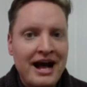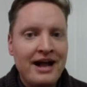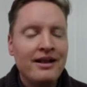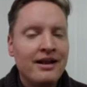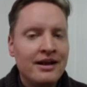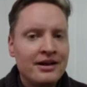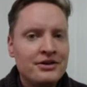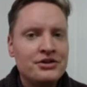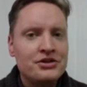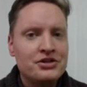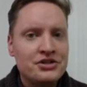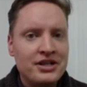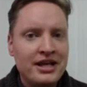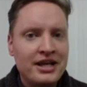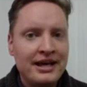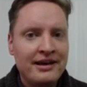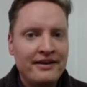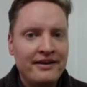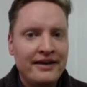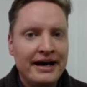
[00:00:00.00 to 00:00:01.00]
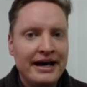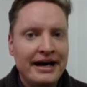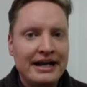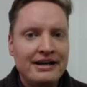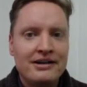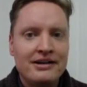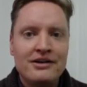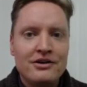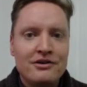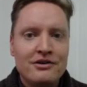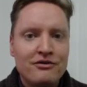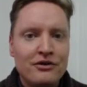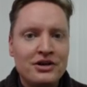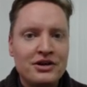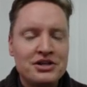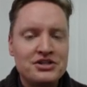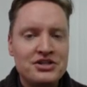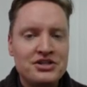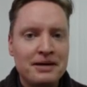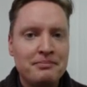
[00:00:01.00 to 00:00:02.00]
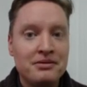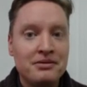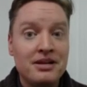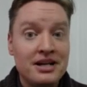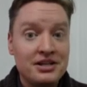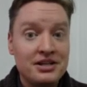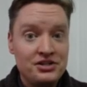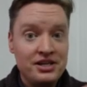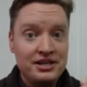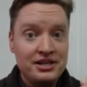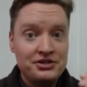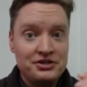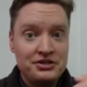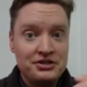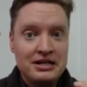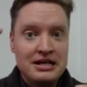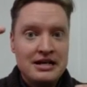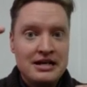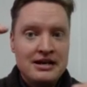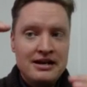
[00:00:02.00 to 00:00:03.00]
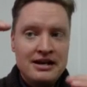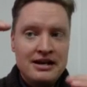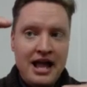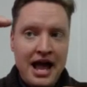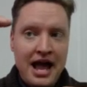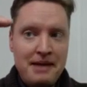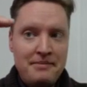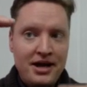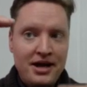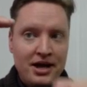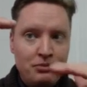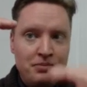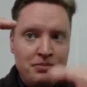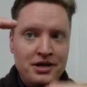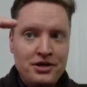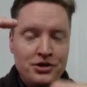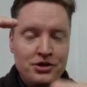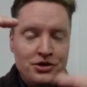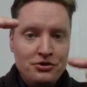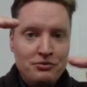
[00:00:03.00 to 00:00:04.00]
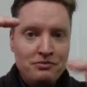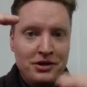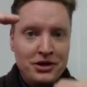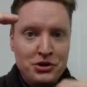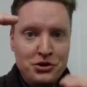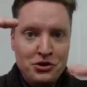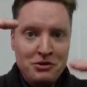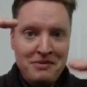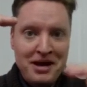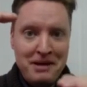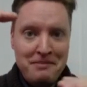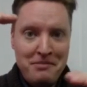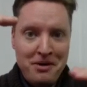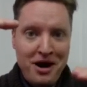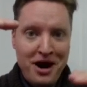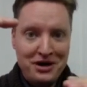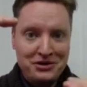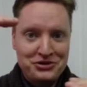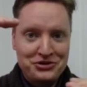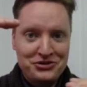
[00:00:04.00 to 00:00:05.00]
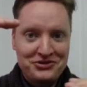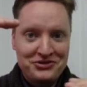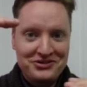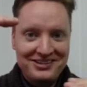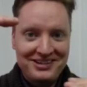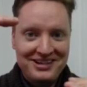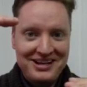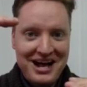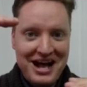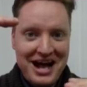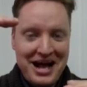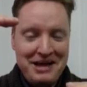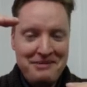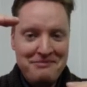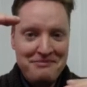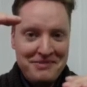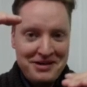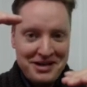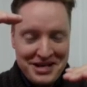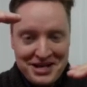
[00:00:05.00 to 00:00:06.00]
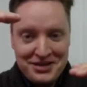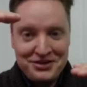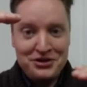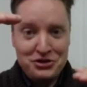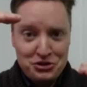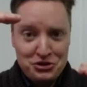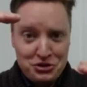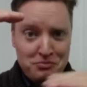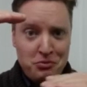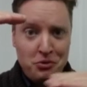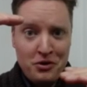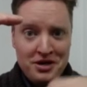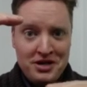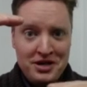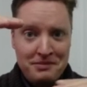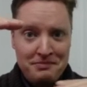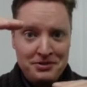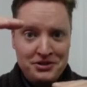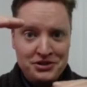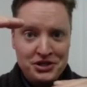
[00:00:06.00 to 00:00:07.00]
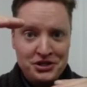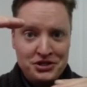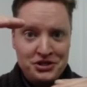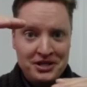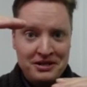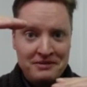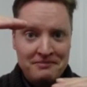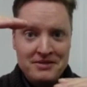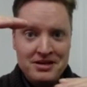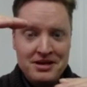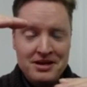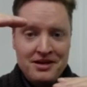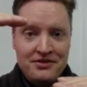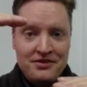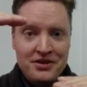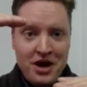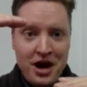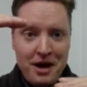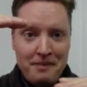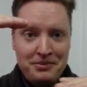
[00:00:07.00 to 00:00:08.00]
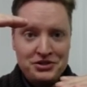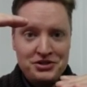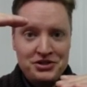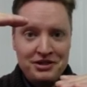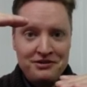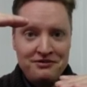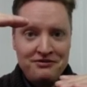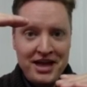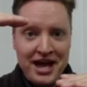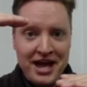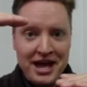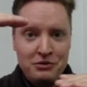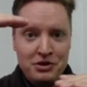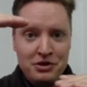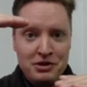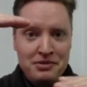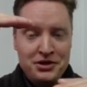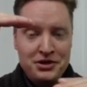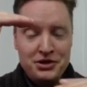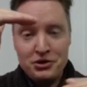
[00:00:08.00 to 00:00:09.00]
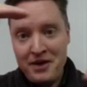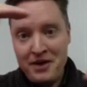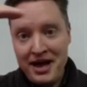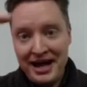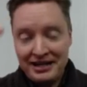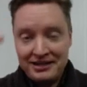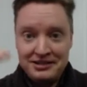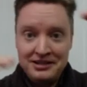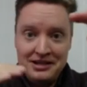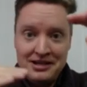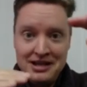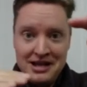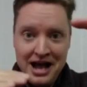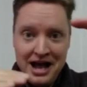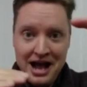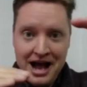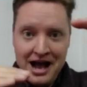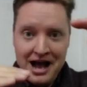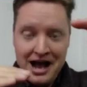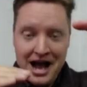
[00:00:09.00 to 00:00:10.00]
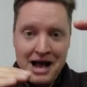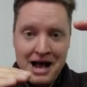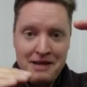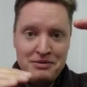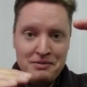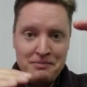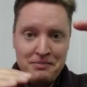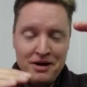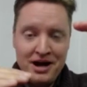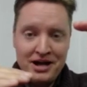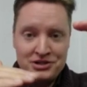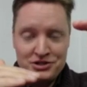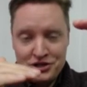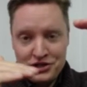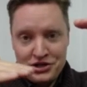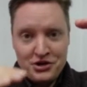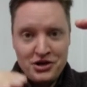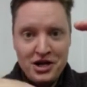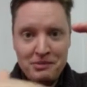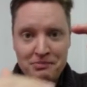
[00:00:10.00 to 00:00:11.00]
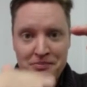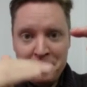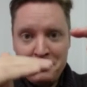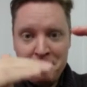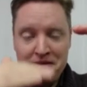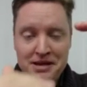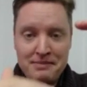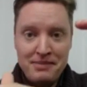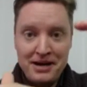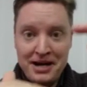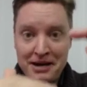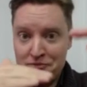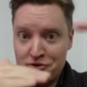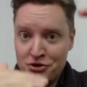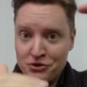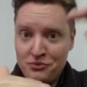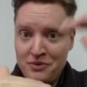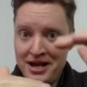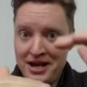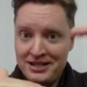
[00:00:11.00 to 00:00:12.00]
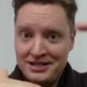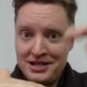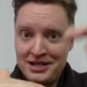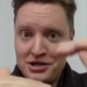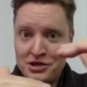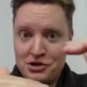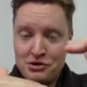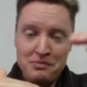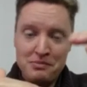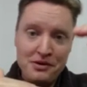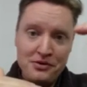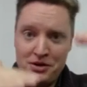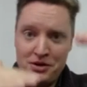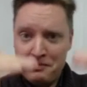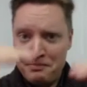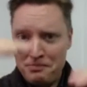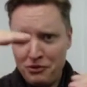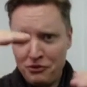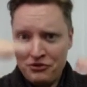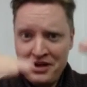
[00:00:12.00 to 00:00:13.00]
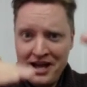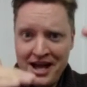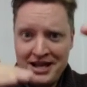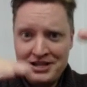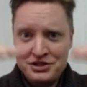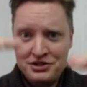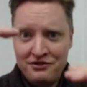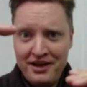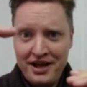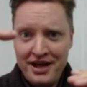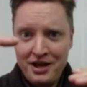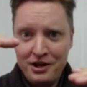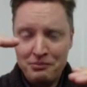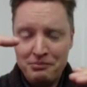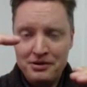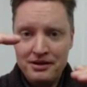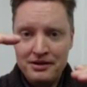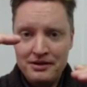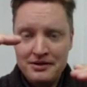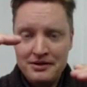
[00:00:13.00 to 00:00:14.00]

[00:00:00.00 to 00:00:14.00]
I'll understand that. For example, assist. I'm helping you, but you're my boss. I'm in the subordinate position. The opposite of that would be direct. I'm the boss and you're helping me, but I'm directing you. But they're both kinds of help.